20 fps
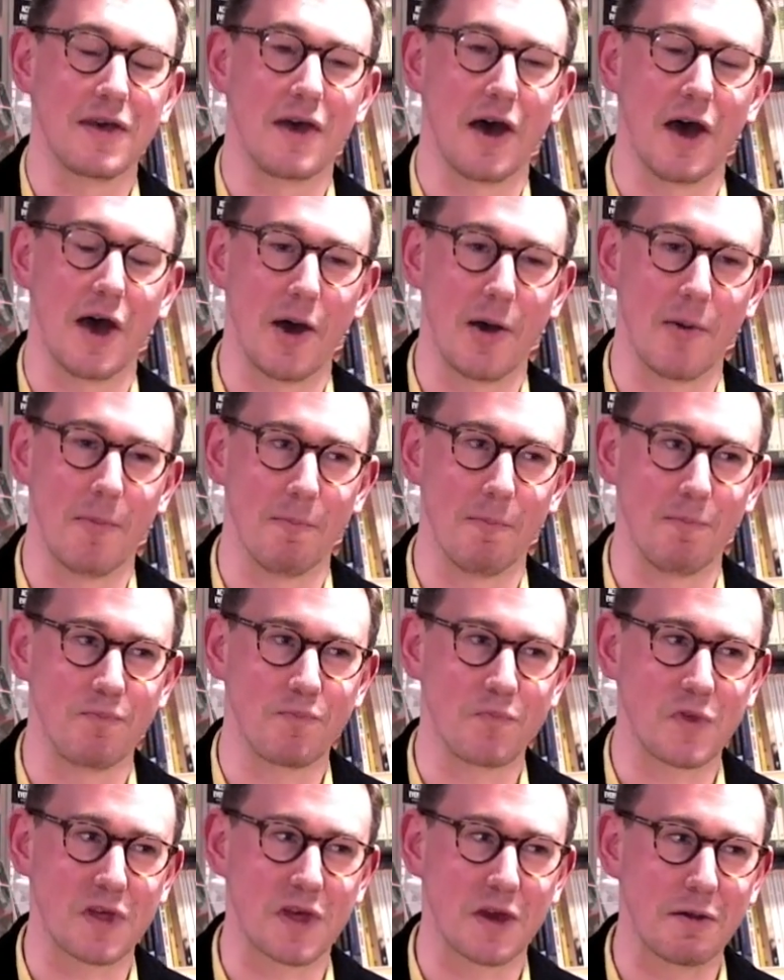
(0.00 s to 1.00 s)

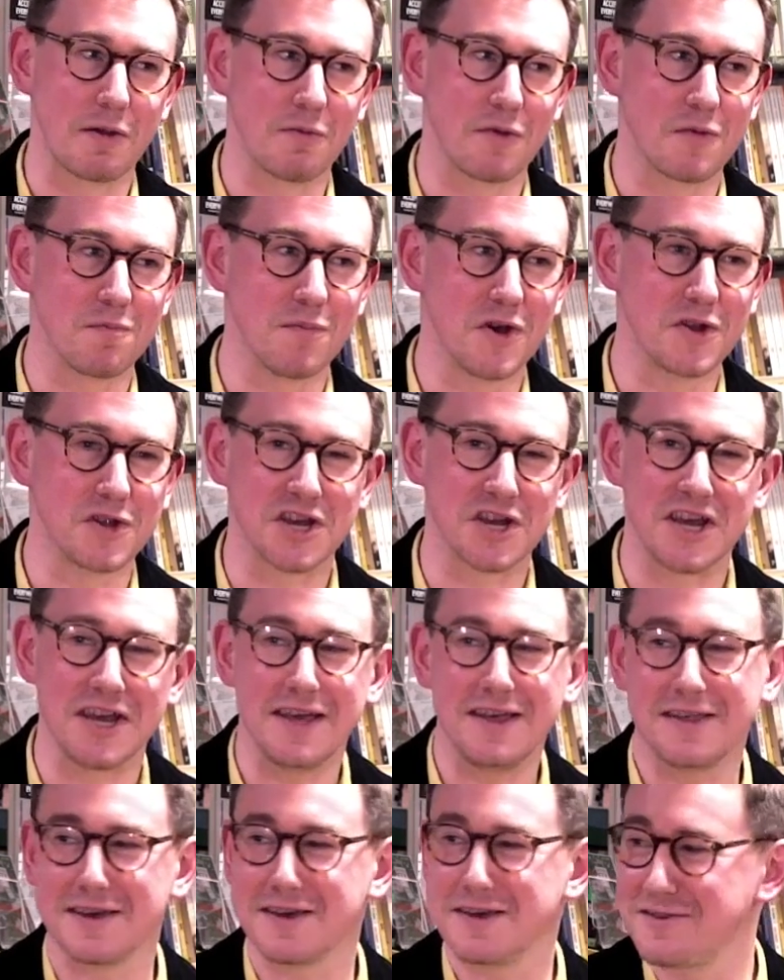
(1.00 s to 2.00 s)
So it was much
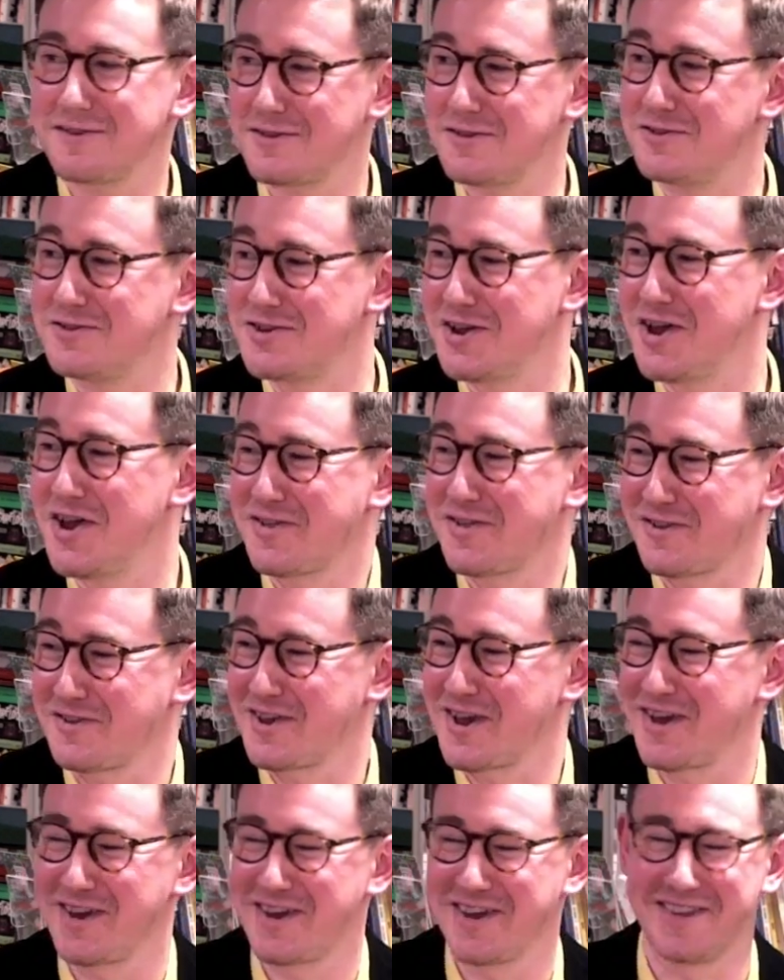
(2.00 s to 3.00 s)
easier to
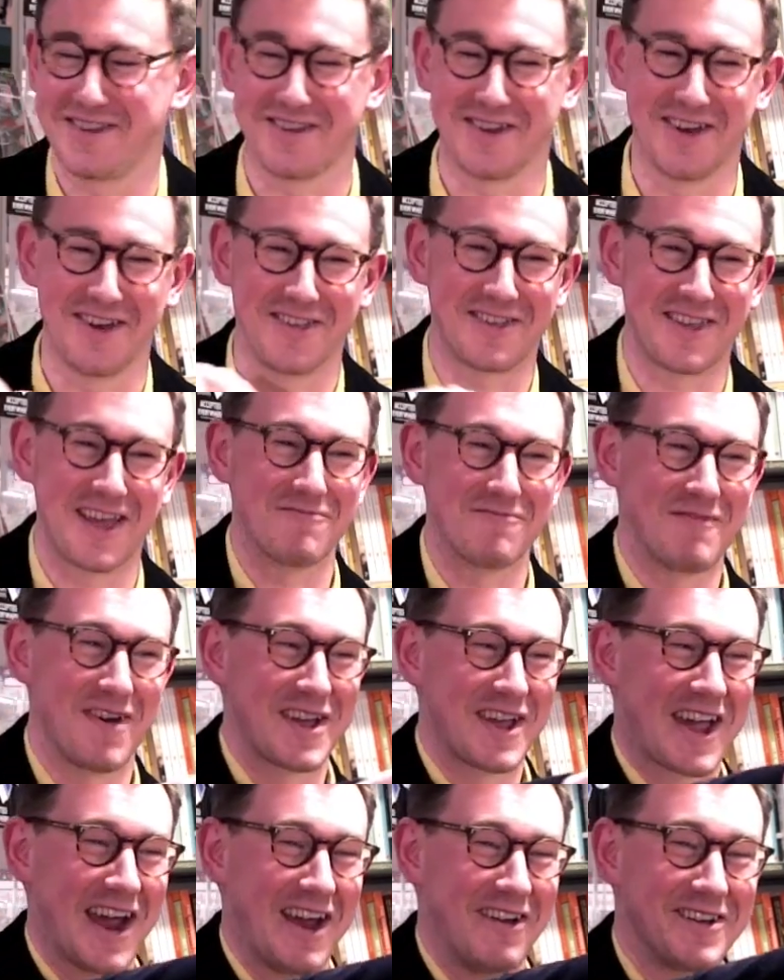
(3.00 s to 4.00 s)
just have
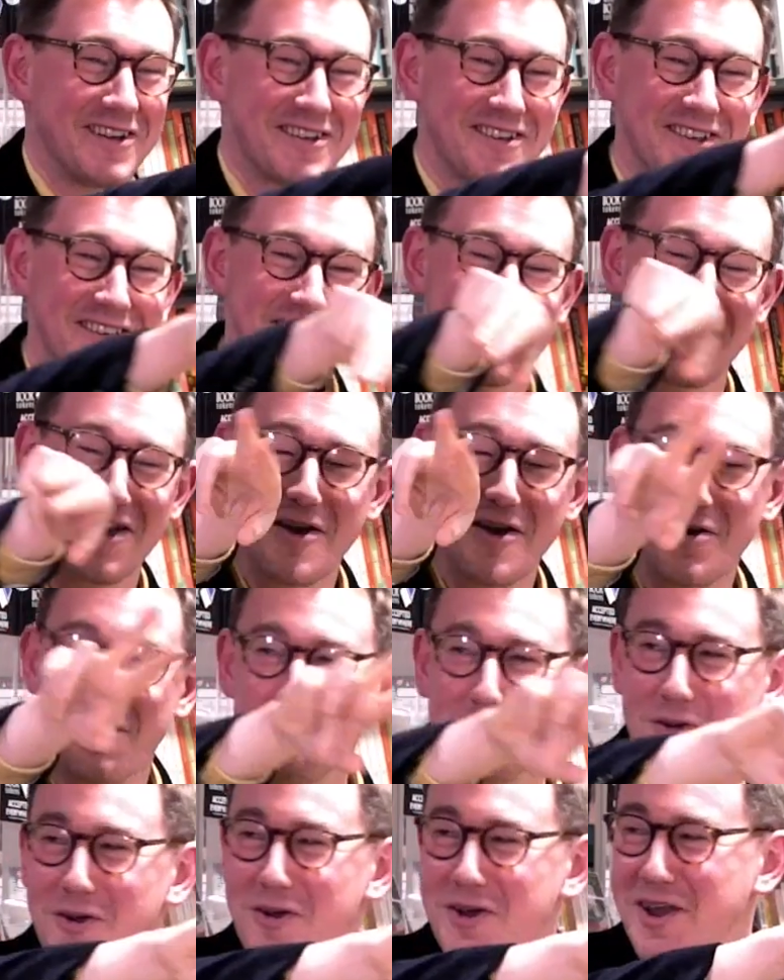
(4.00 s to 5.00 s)
my characters
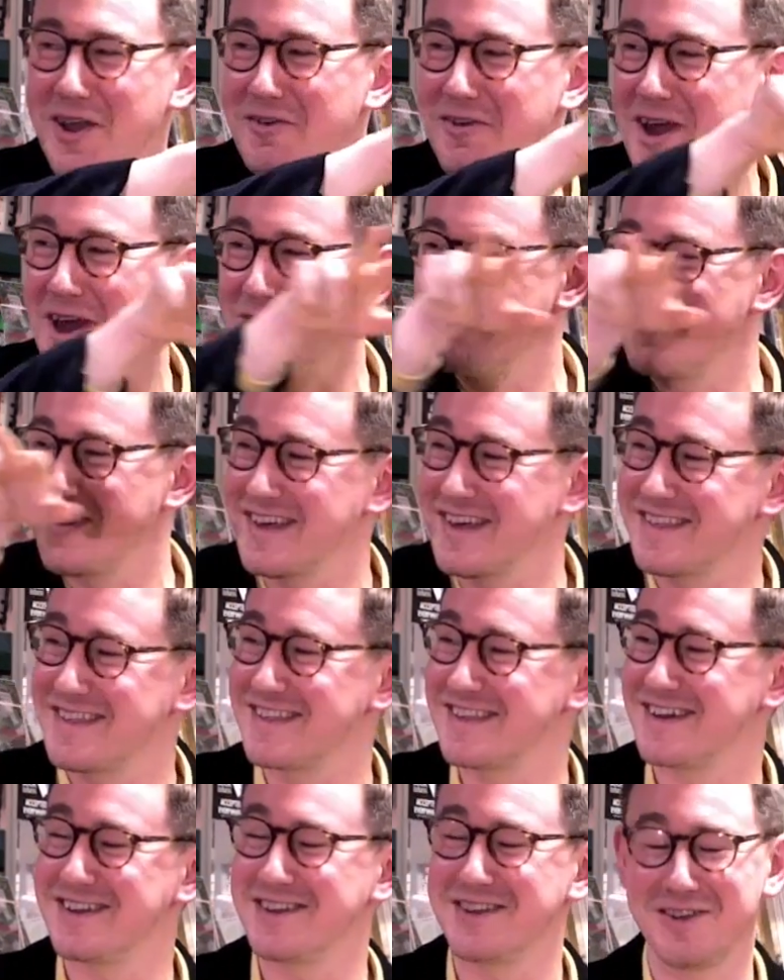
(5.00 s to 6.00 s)
walking around
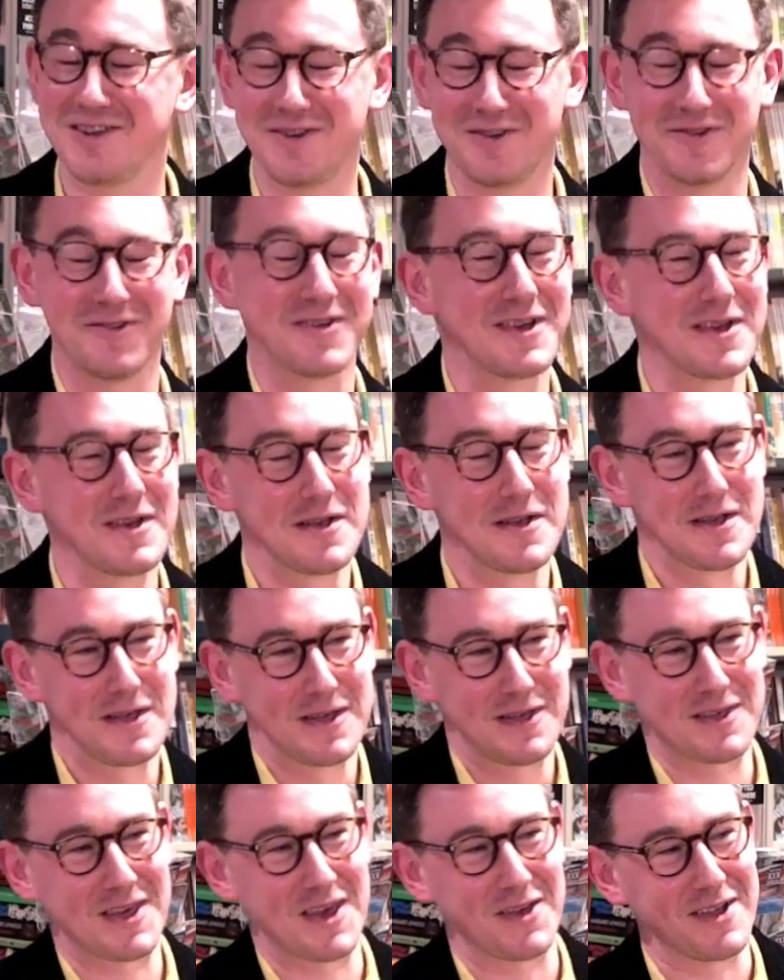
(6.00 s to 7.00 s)
places I knew.
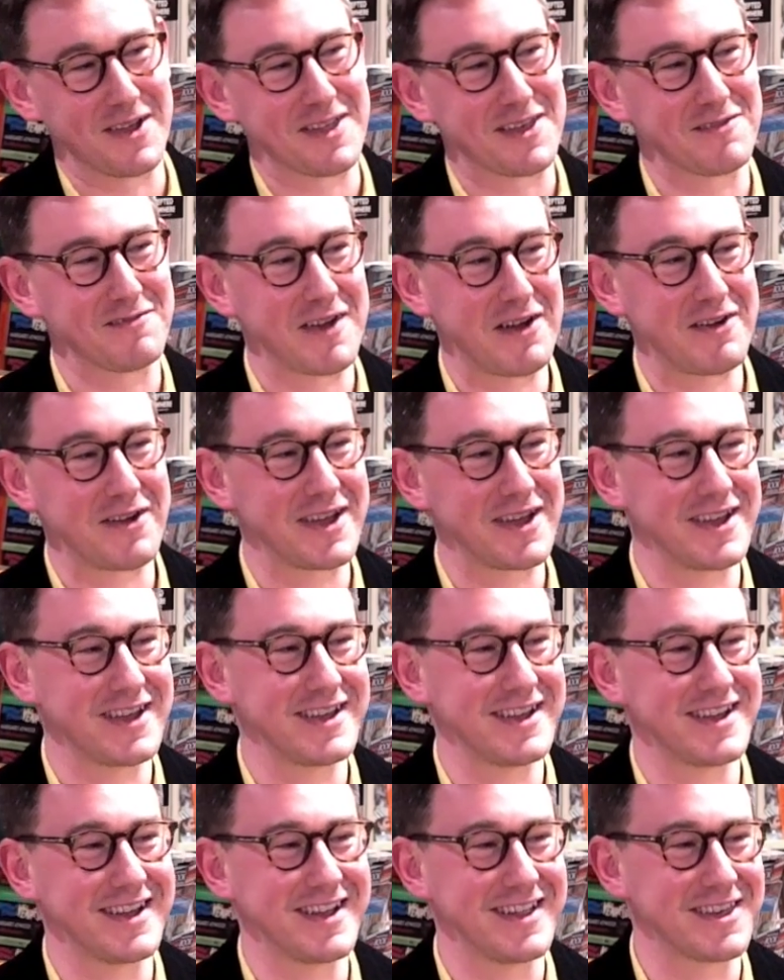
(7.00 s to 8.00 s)
So it's a
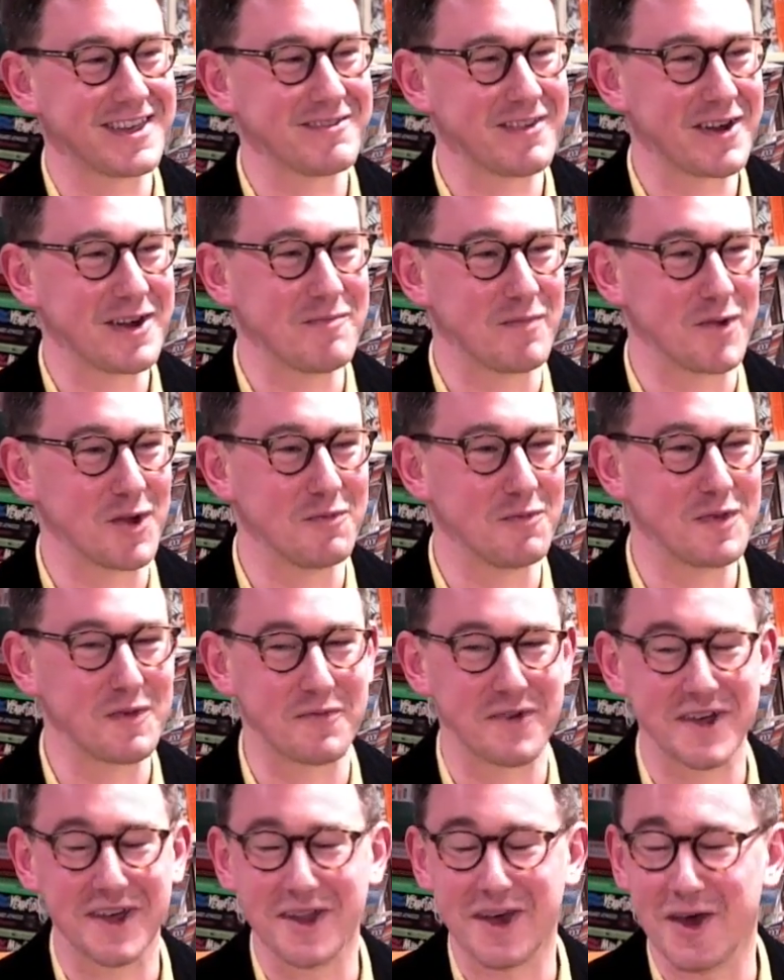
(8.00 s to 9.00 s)
very
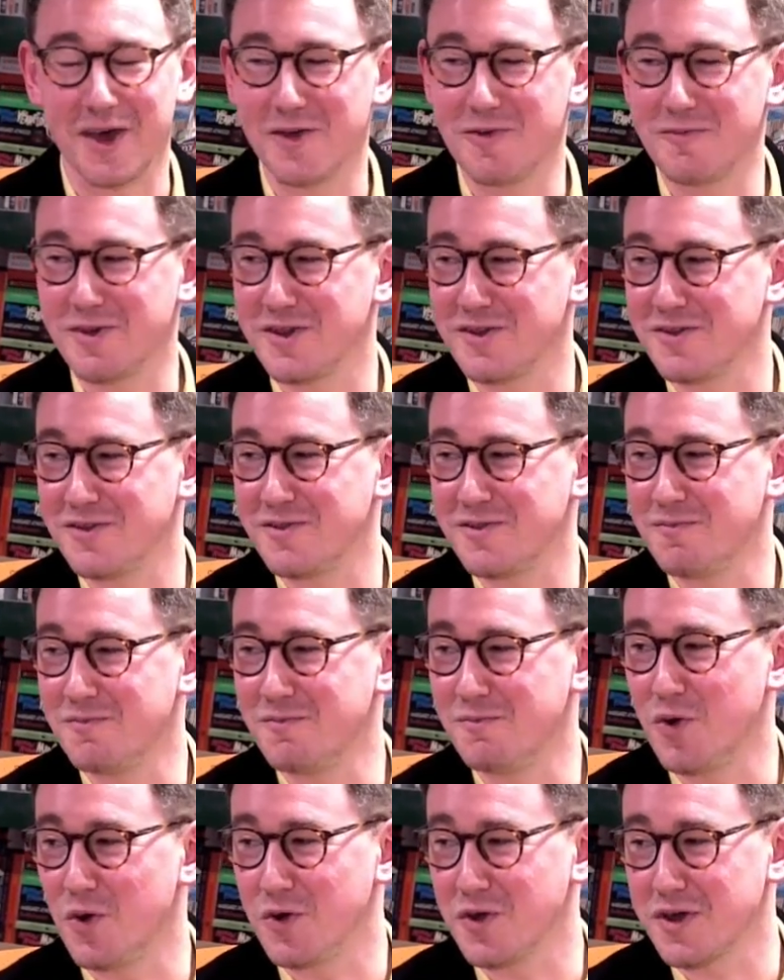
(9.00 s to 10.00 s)
Bloomsbury and Holborn
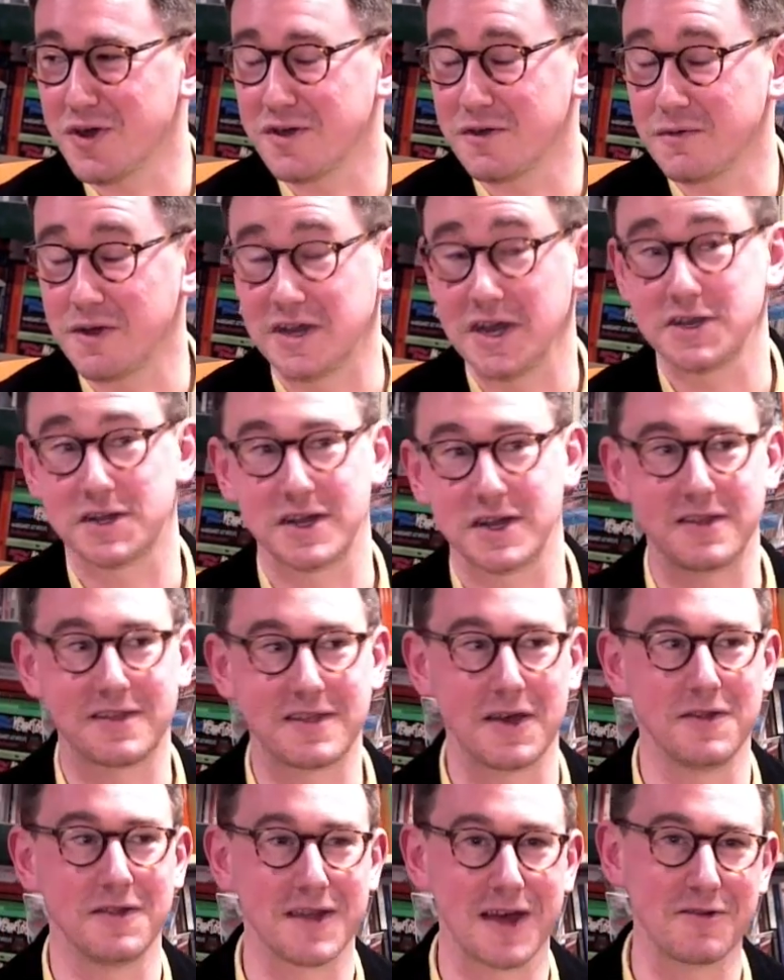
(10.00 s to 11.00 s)
book, which actually
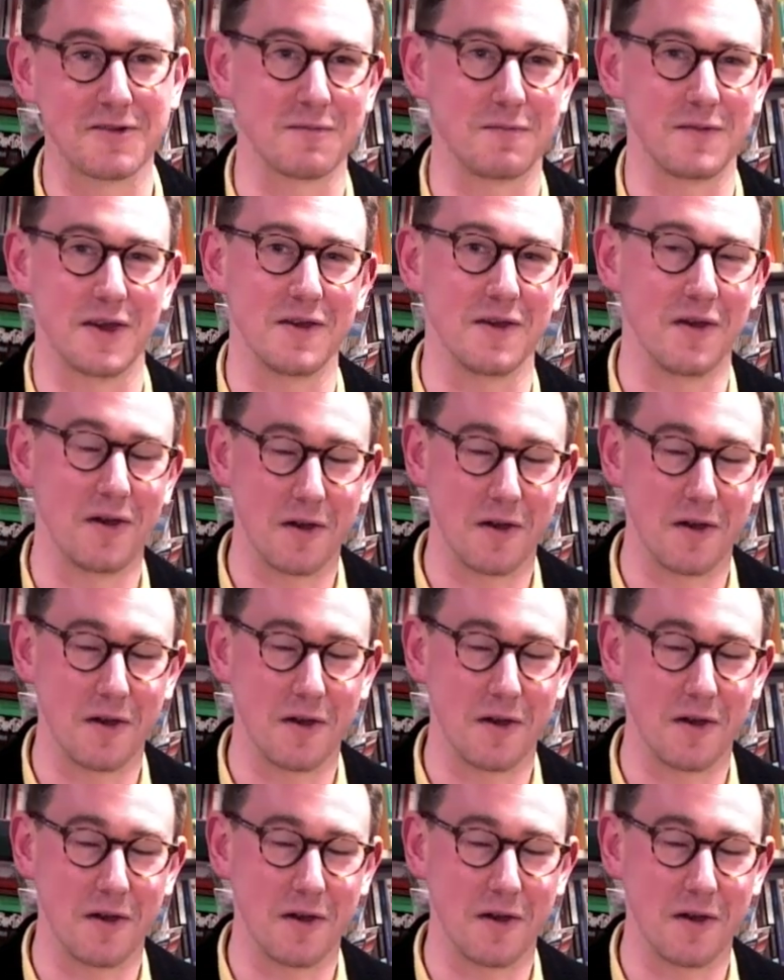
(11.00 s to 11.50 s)
turns out to be